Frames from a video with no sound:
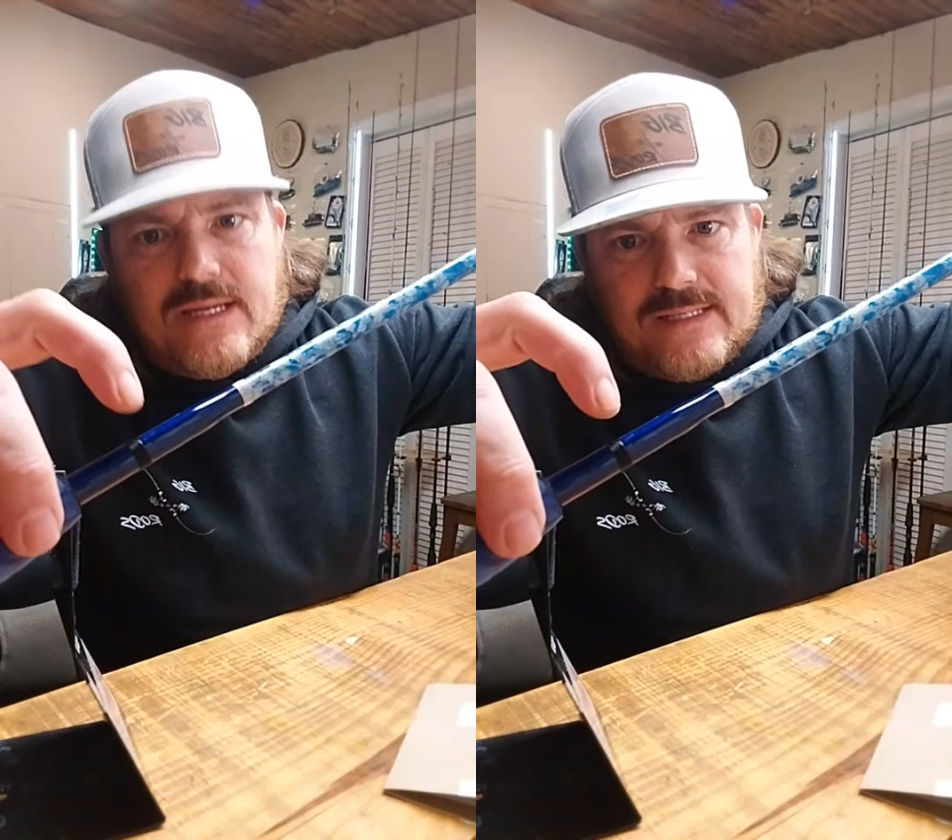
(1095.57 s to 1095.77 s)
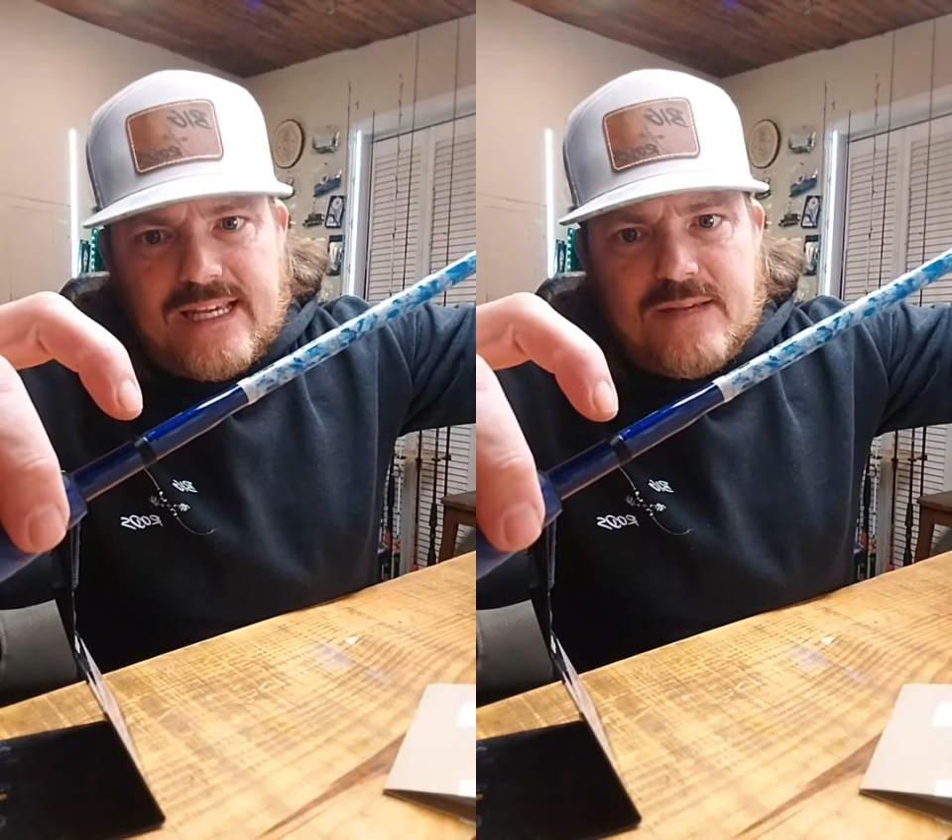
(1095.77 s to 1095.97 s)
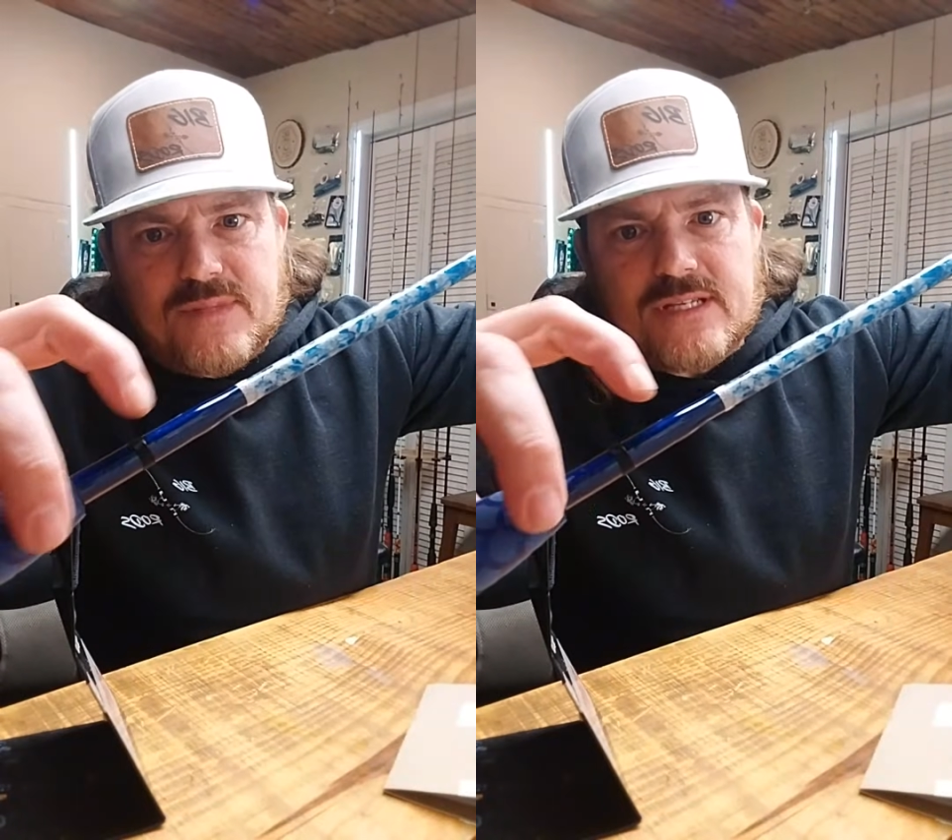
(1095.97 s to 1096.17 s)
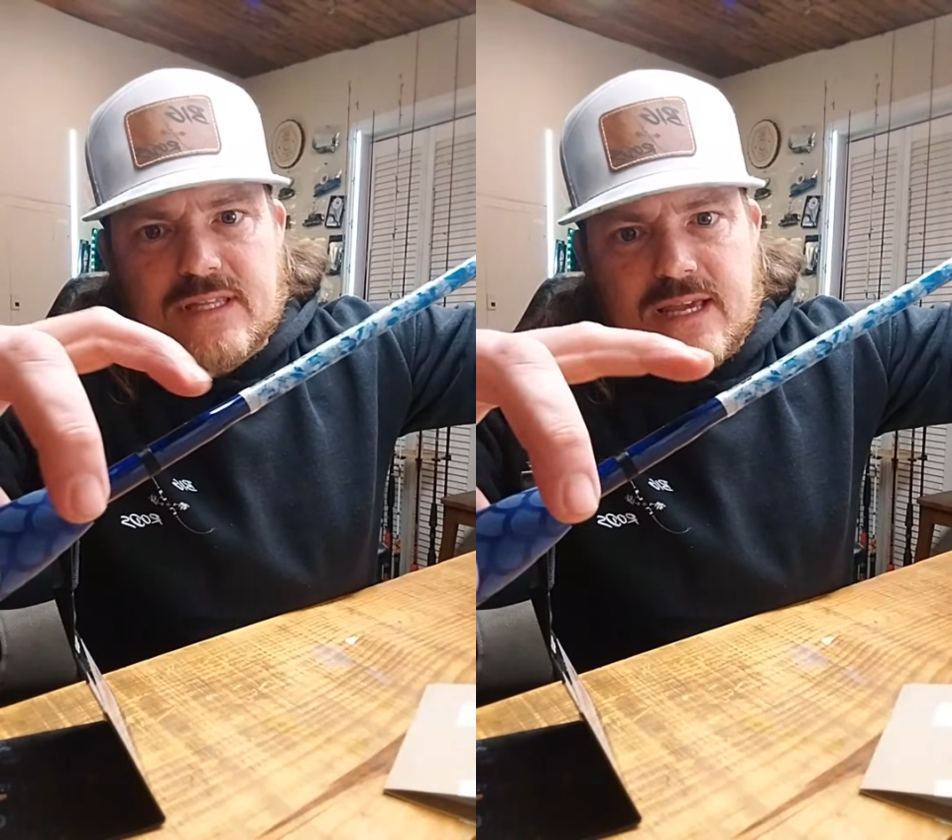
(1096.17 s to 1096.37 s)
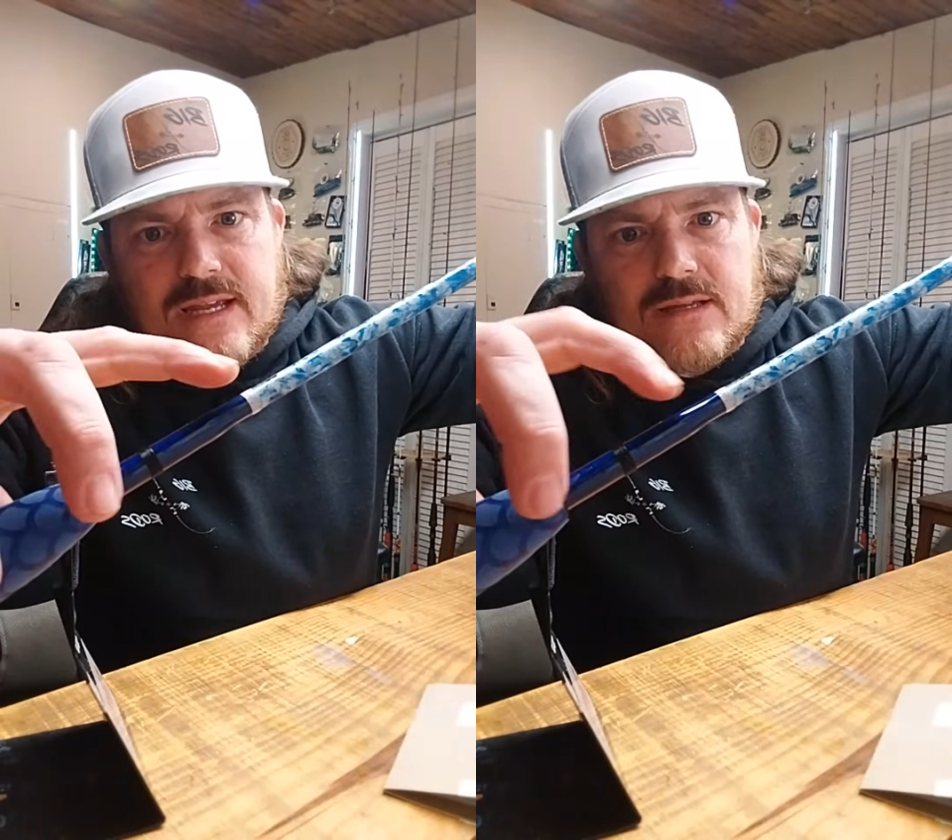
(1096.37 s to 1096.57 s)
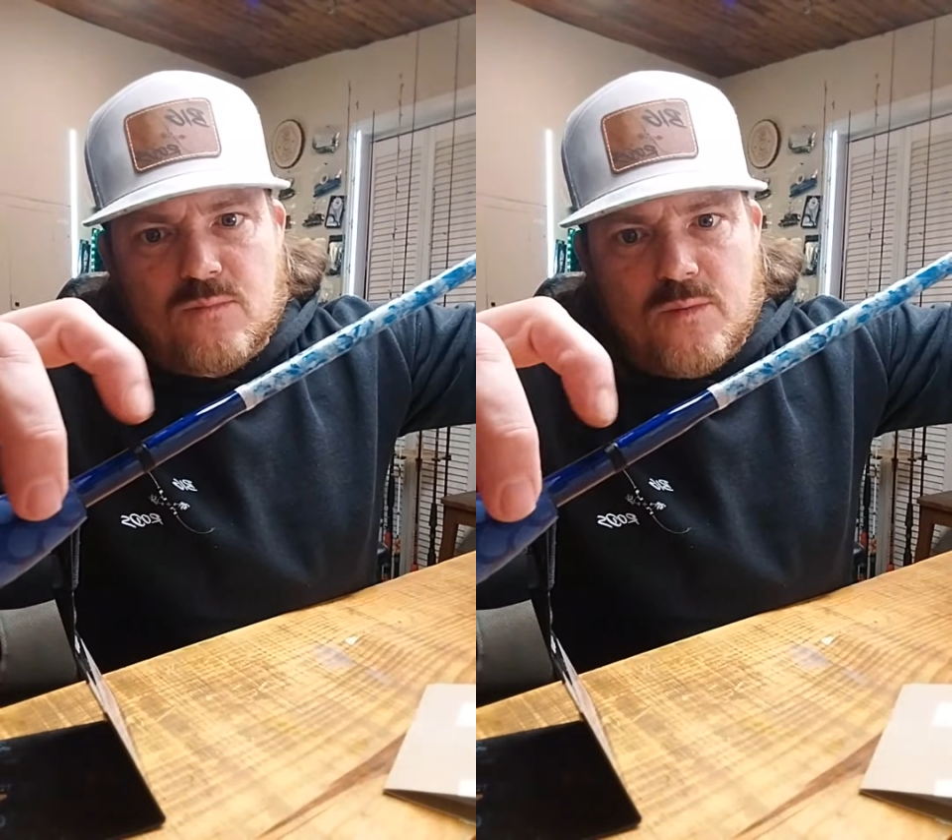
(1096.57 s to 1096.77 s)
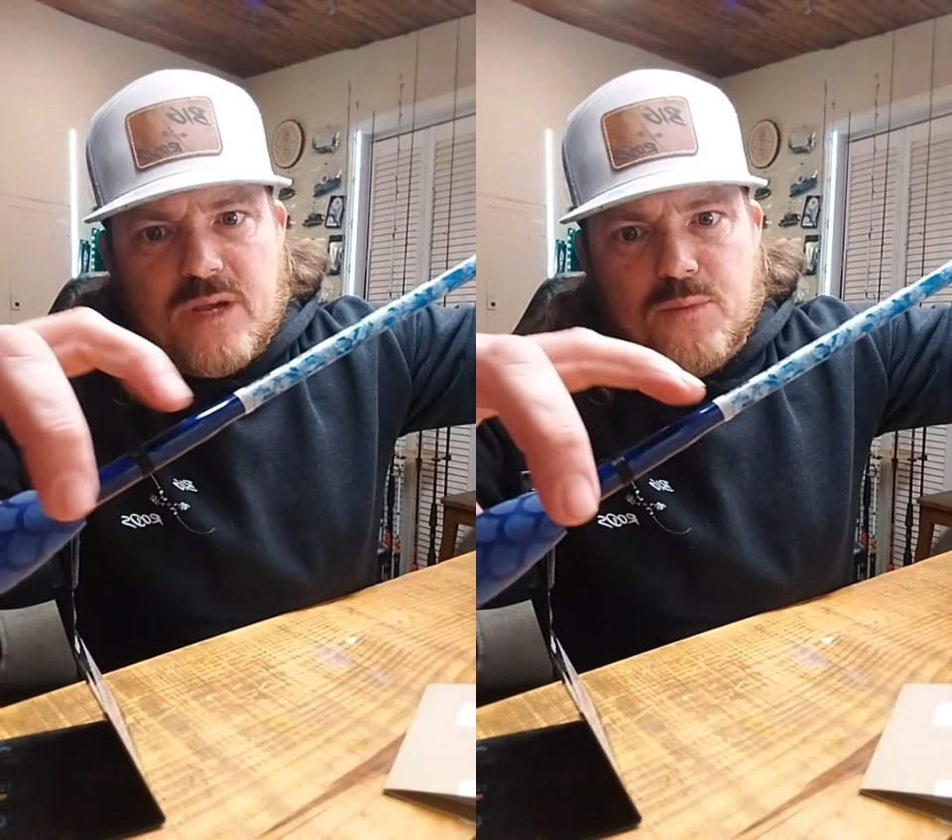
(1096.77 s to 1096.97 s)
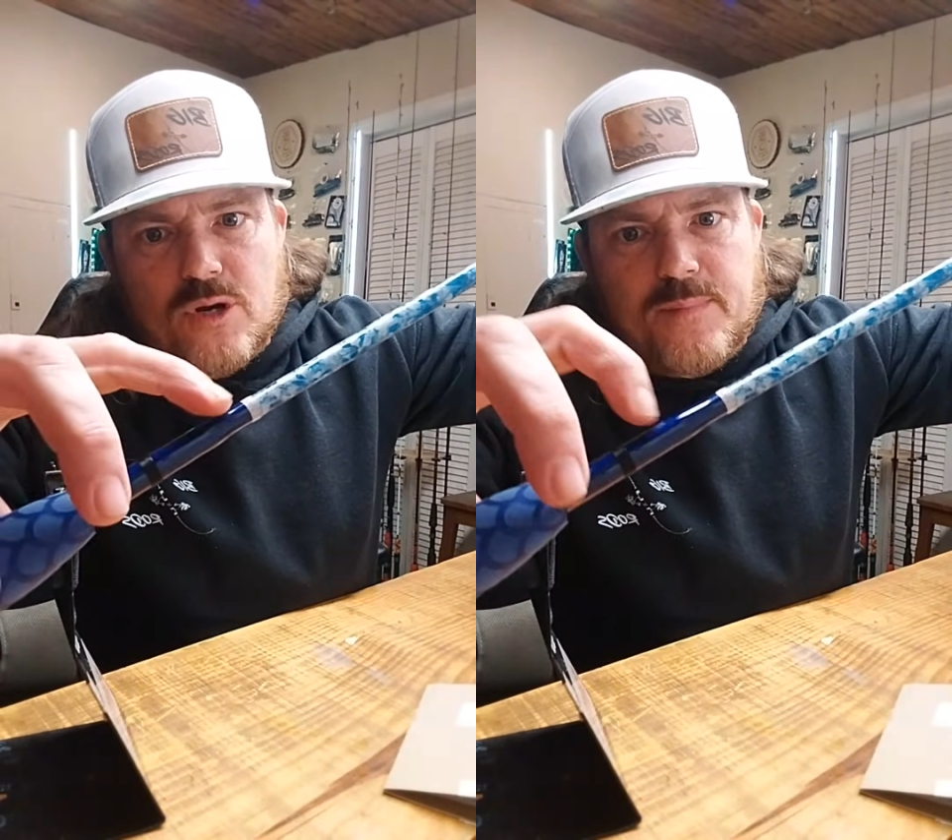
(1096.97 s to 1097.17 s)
Keep this thing where we can put